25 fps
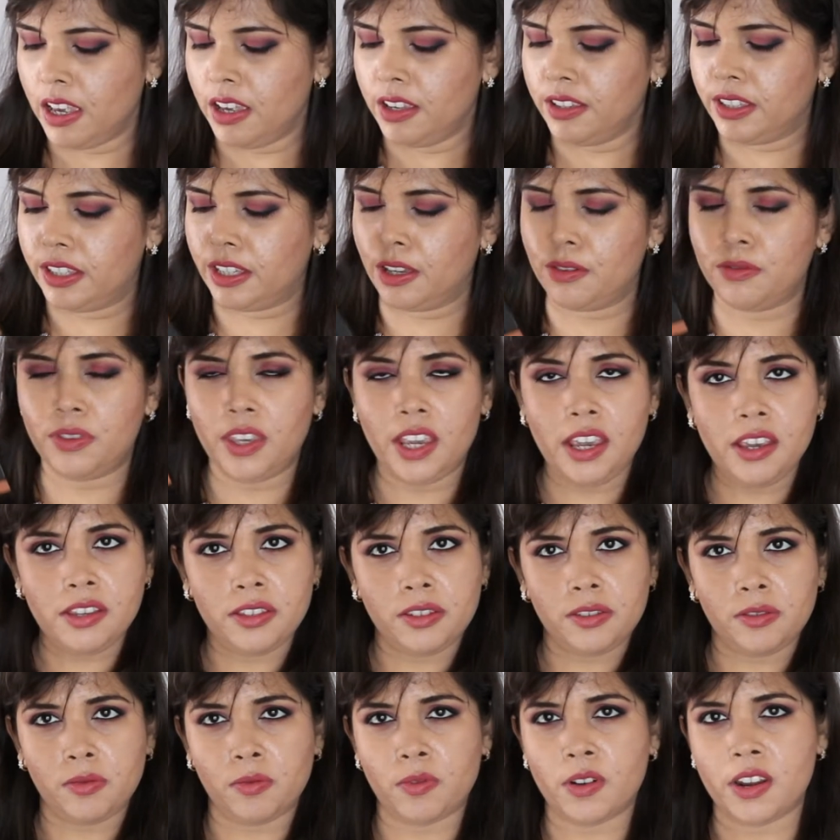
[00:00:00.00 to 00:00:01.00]
So
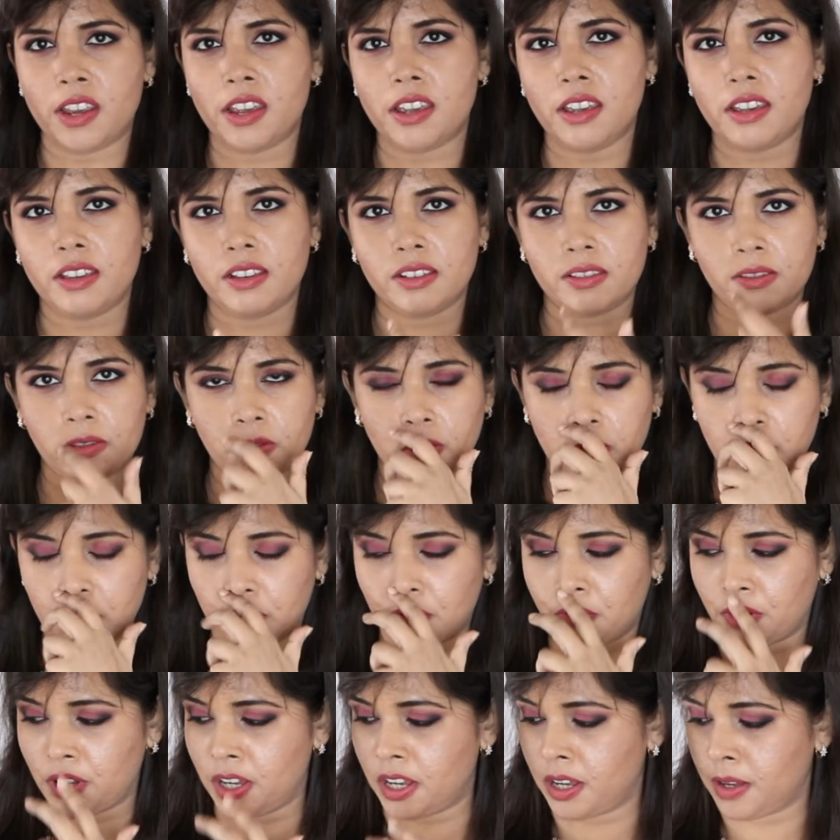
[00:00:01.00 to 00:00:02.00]
these three sort
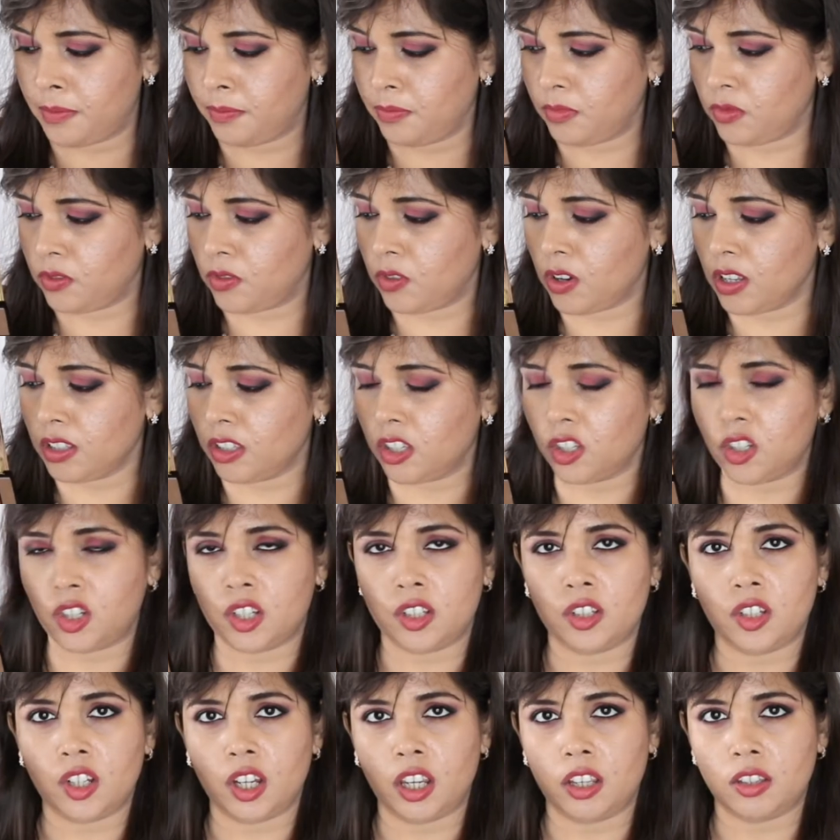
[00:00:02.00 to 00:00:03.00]
of um,
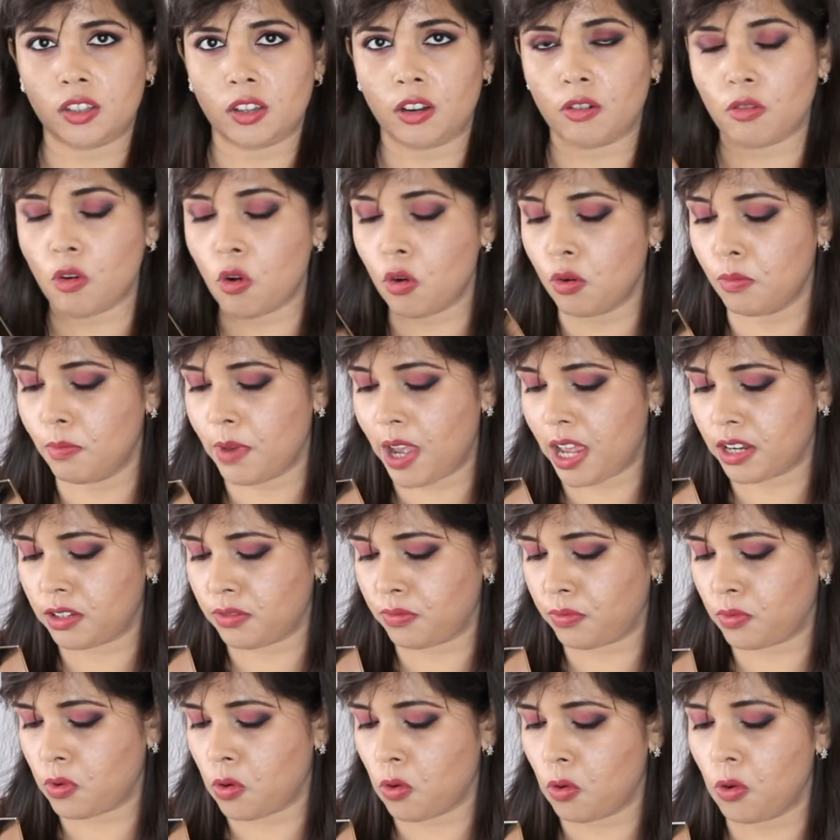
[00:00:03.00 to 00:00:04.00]
transition shades are all matte,
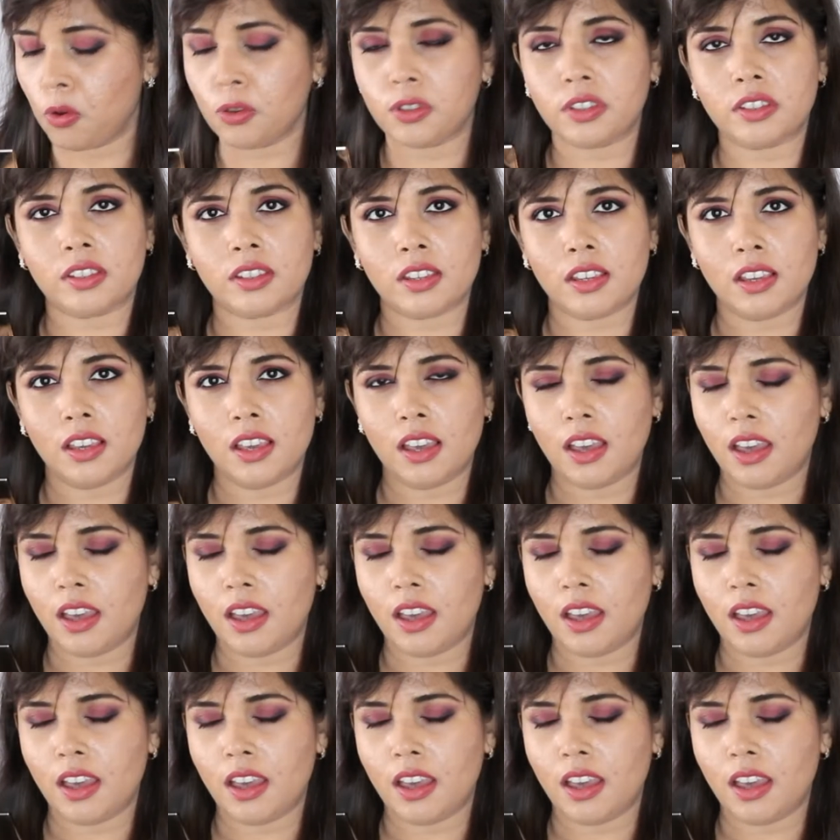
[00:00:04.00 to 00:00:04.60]
of course,